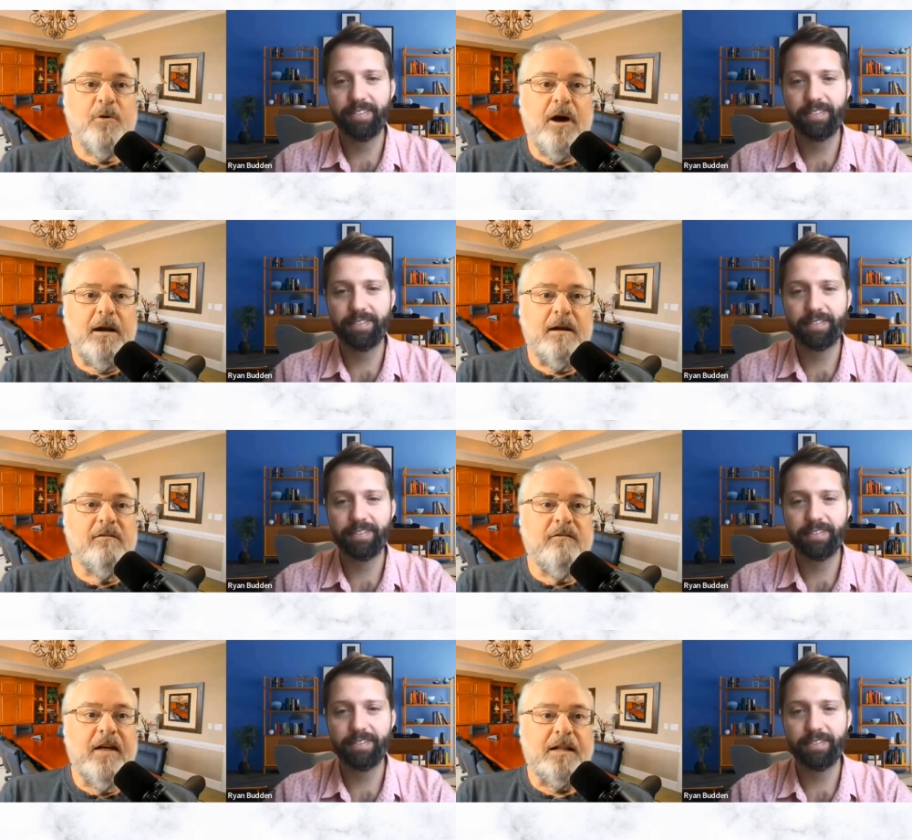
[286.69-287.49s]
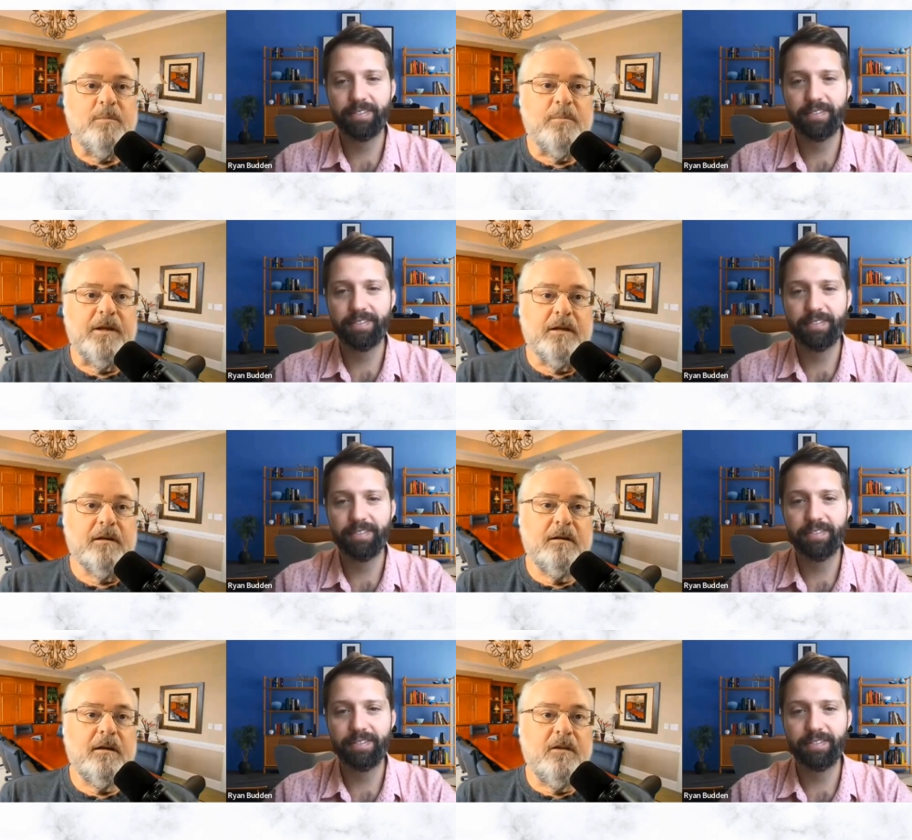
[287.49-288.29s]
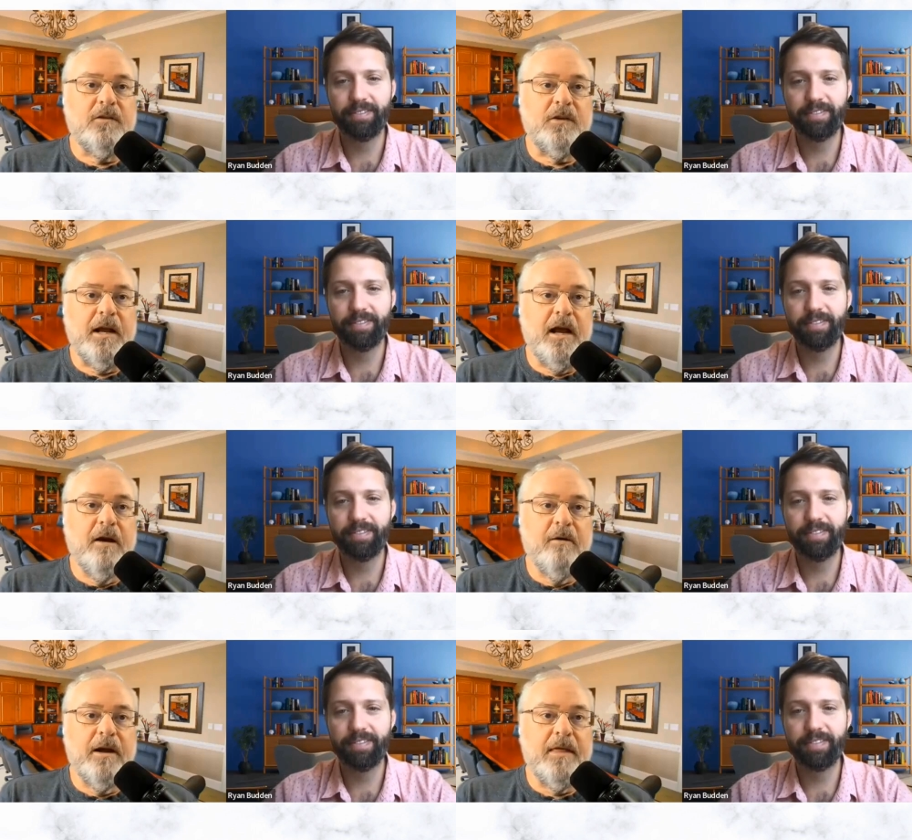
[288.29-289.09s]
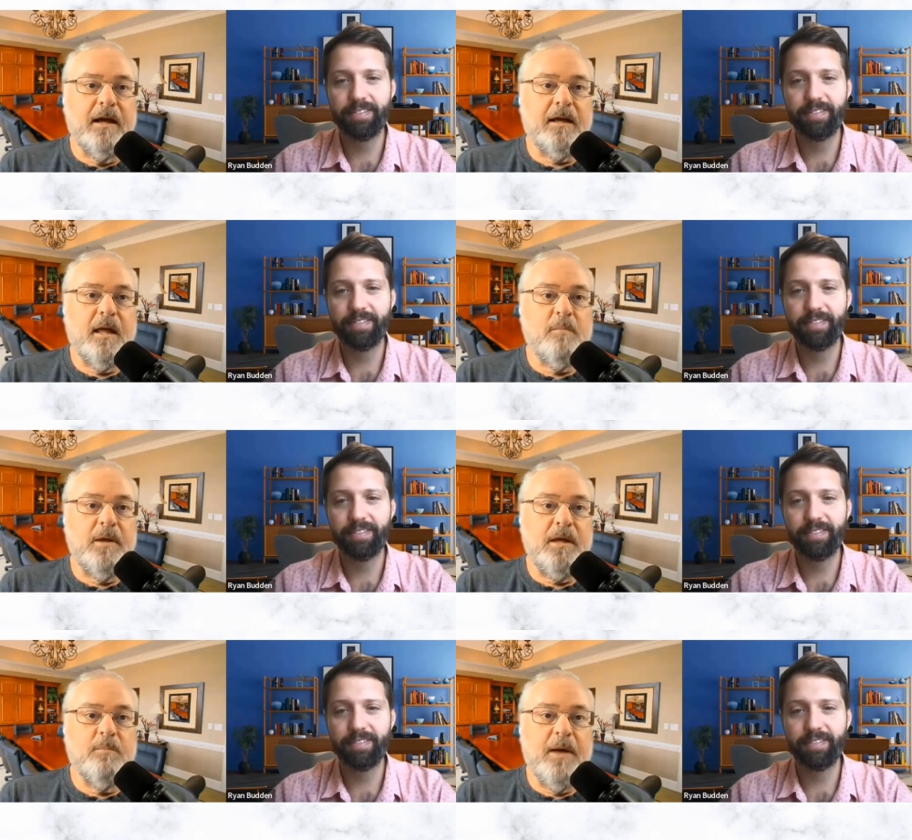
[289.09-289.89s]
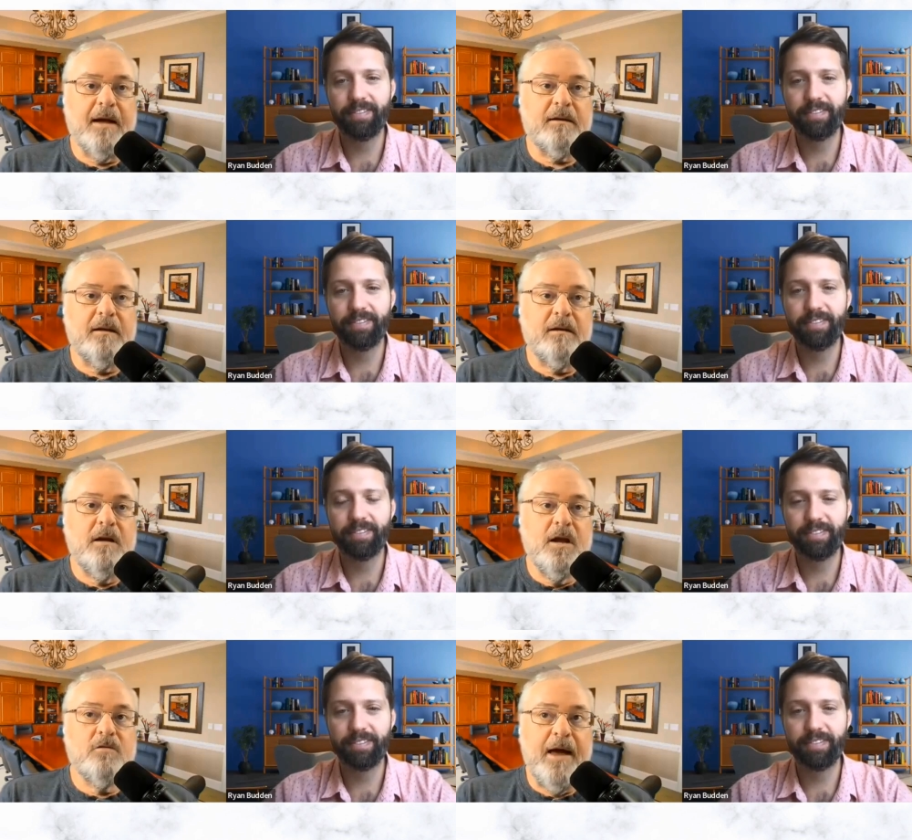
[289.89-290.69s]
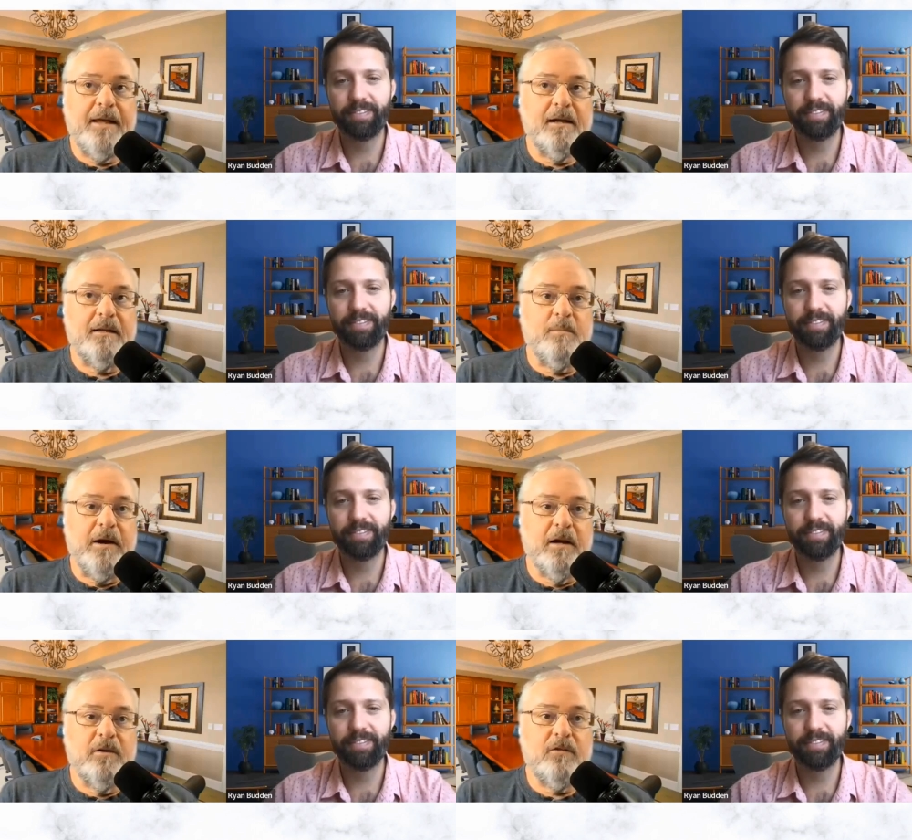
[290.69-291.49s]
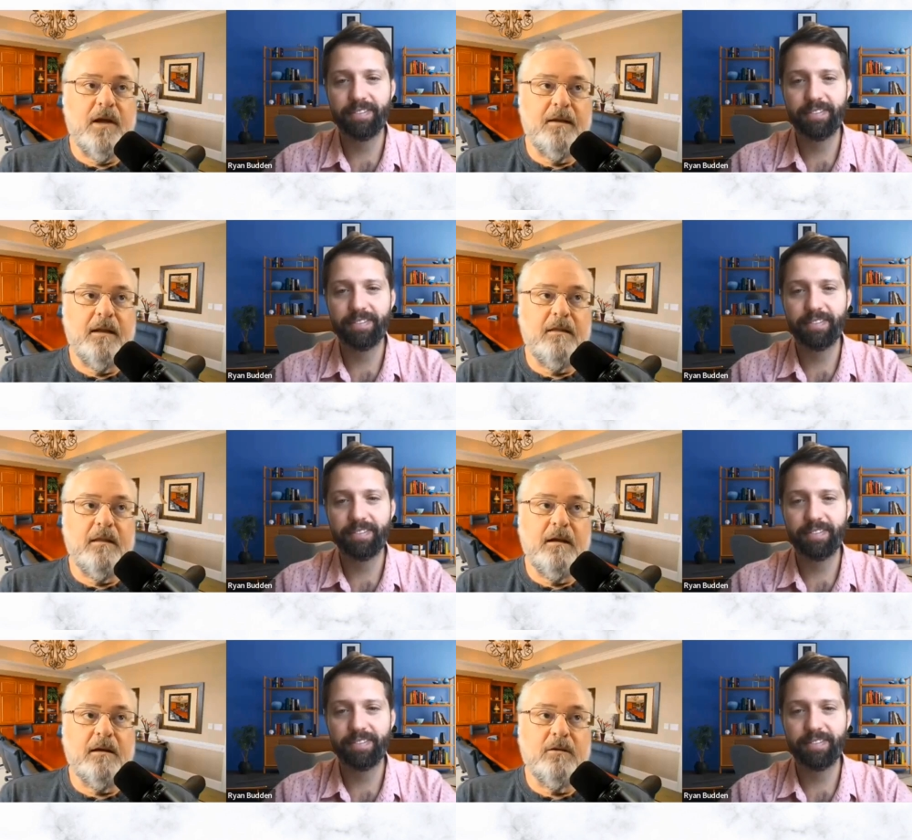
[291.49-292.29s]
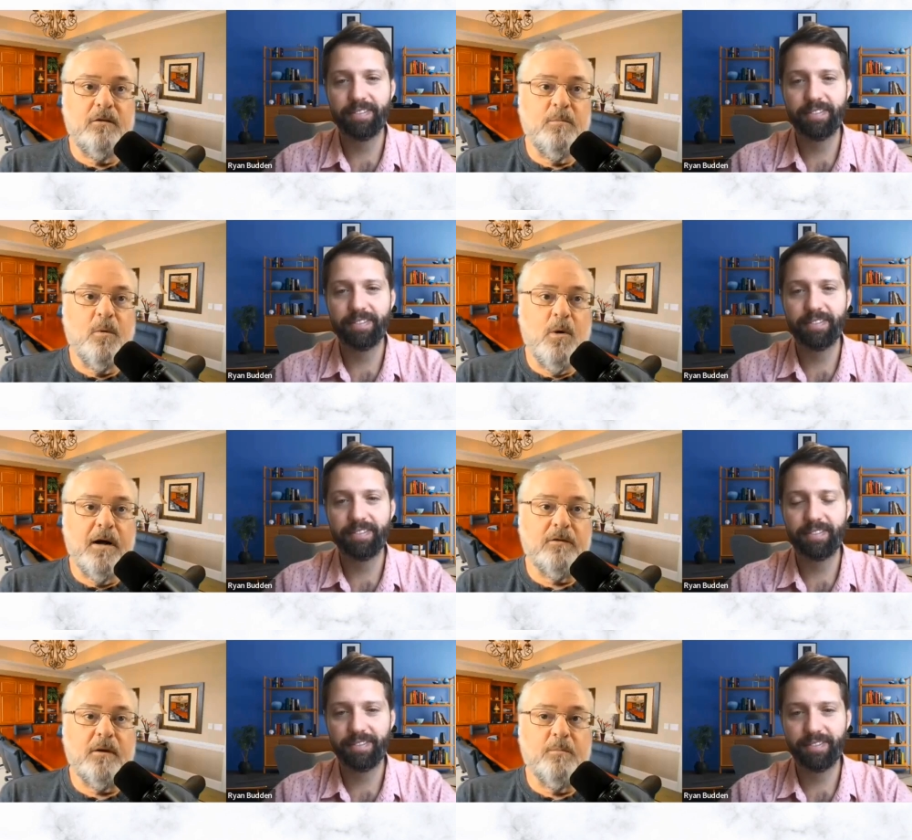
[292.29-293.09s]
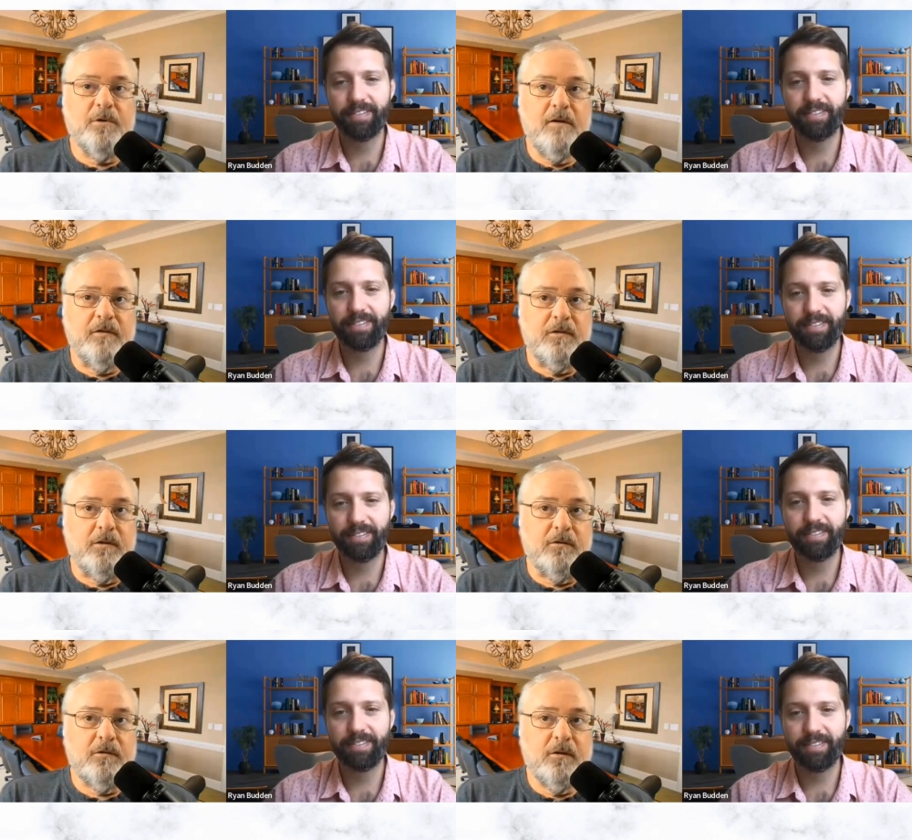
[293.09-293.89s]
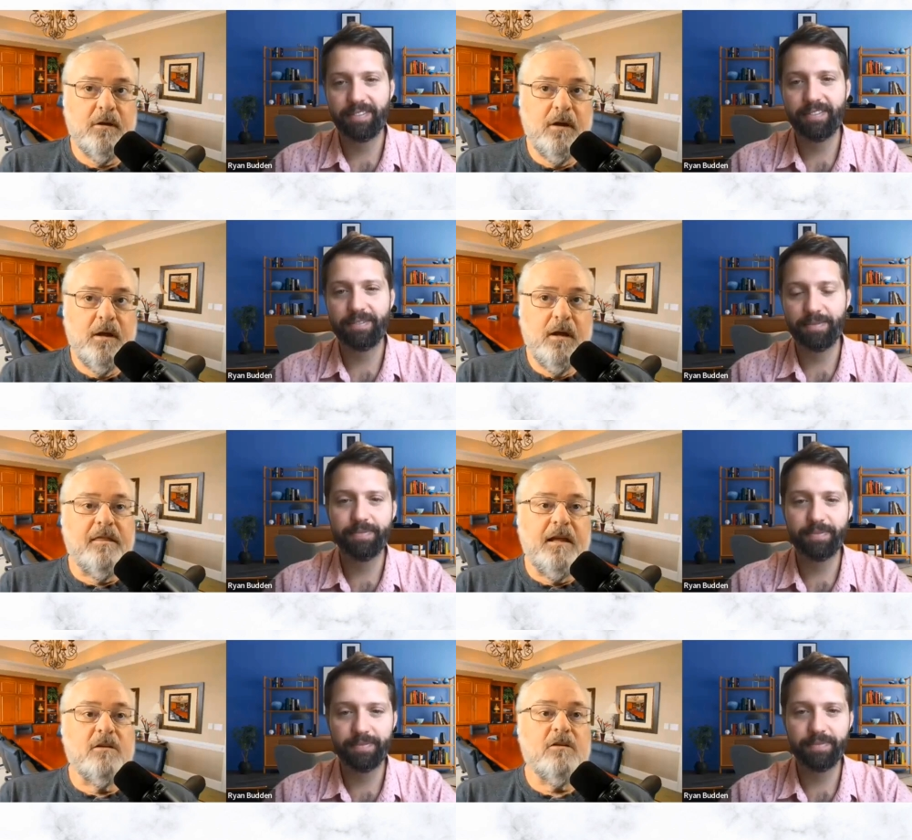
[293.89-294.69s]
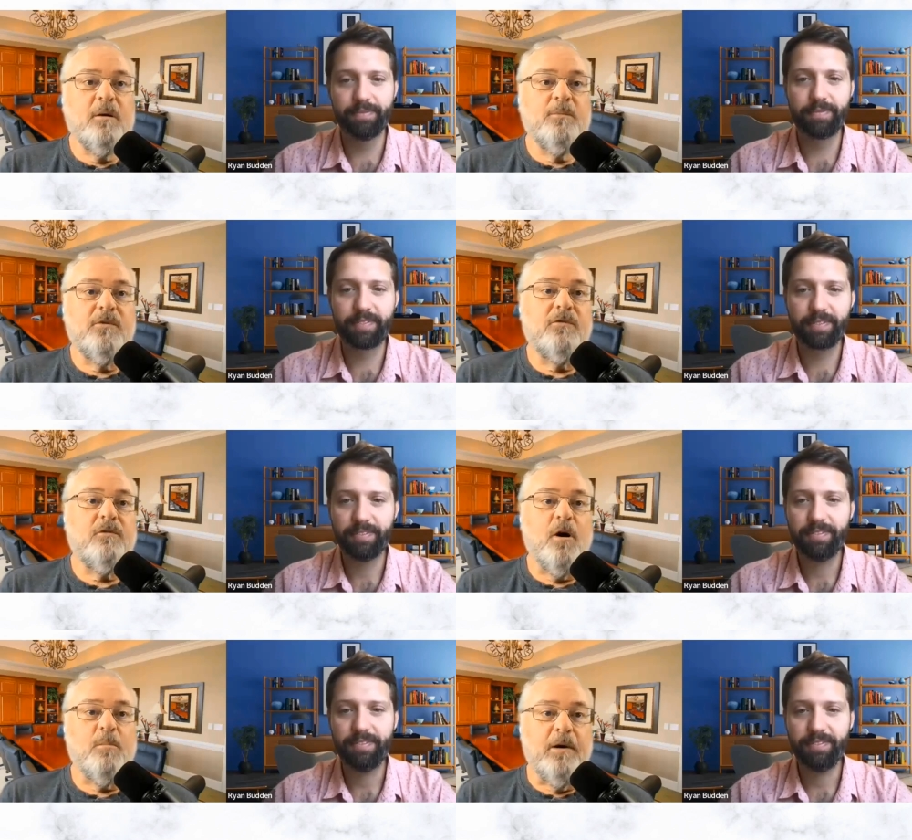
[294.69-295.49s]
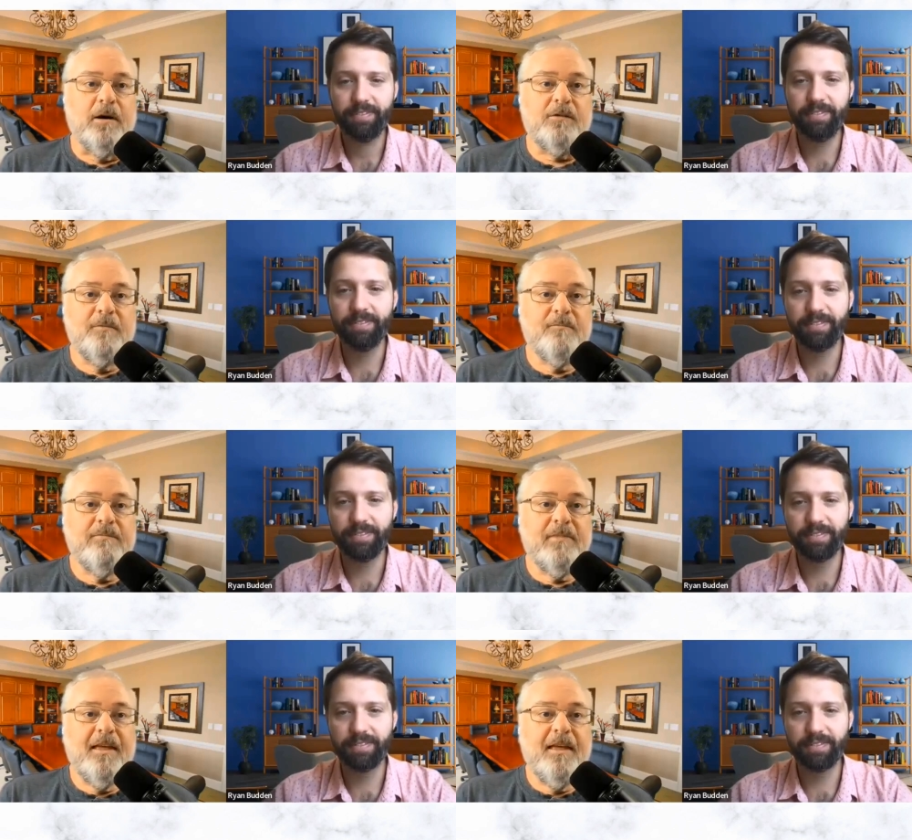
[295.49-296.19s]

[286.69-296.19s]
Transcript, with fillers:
Speaker 1: Product development is an area that can be impacted dramatically by understanding the consumer wants and preferences. I think in terms of Starbucks,